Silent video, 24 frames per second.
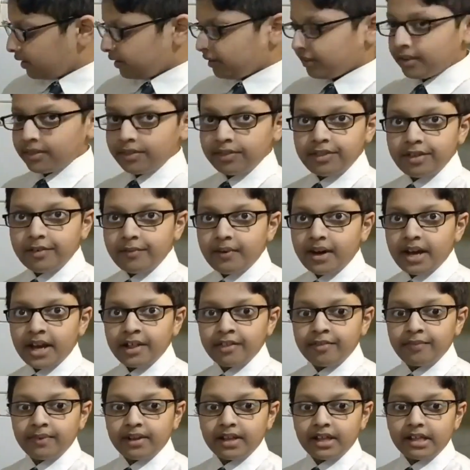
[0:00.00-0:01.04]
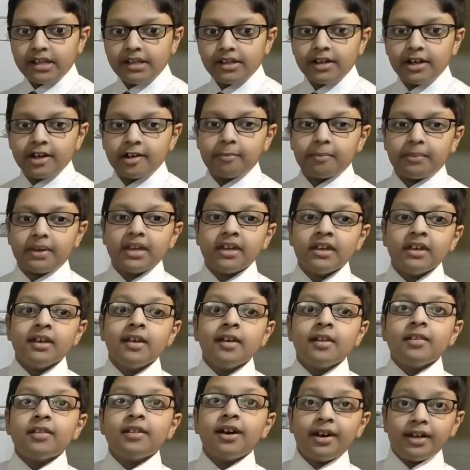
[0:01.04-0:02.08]
this device will alert me
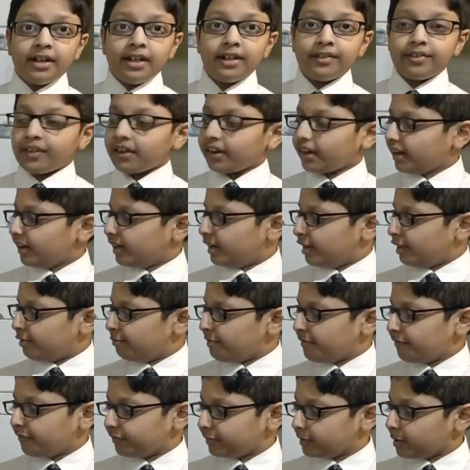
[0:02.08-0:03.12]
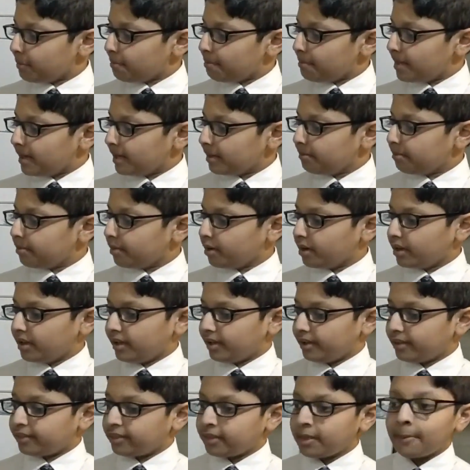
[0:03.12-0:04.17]
thirty seconds before the milk
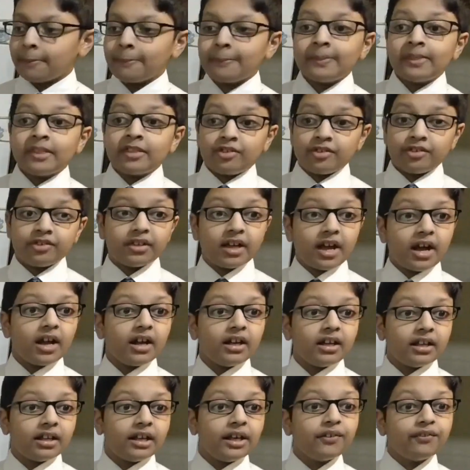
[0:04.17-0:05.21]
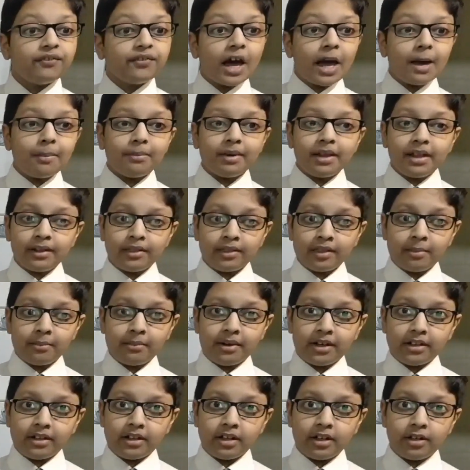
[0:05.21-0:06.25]
boils so that if I'm in
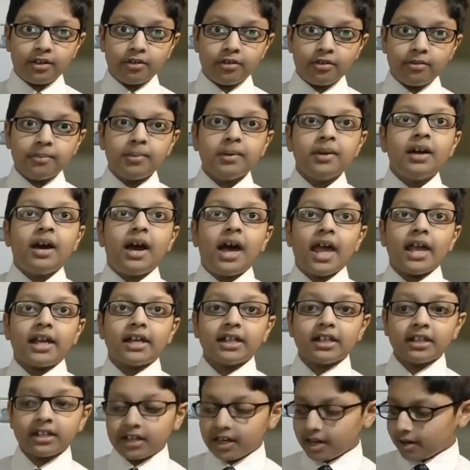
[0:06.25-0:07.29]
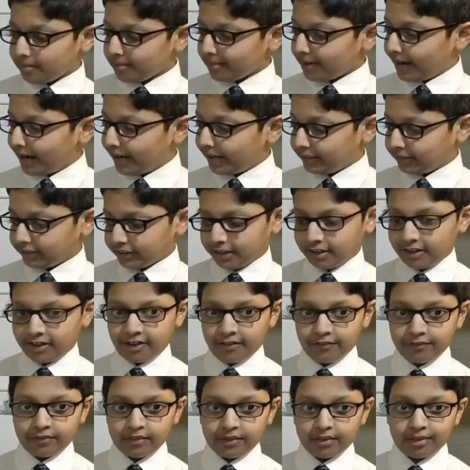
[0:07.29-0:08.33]
some other room, I can come and turn
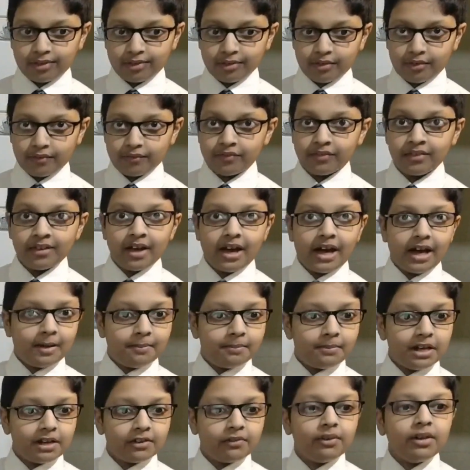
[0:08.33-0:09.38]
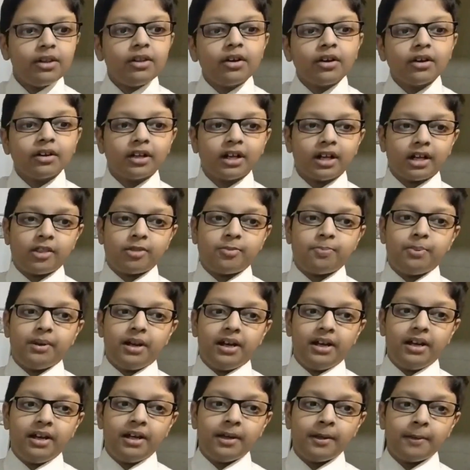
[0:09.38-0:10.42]
off the stove and milk will not get
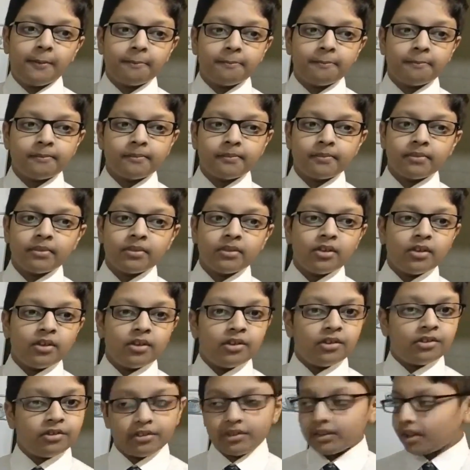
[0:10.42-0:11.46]
spilled. So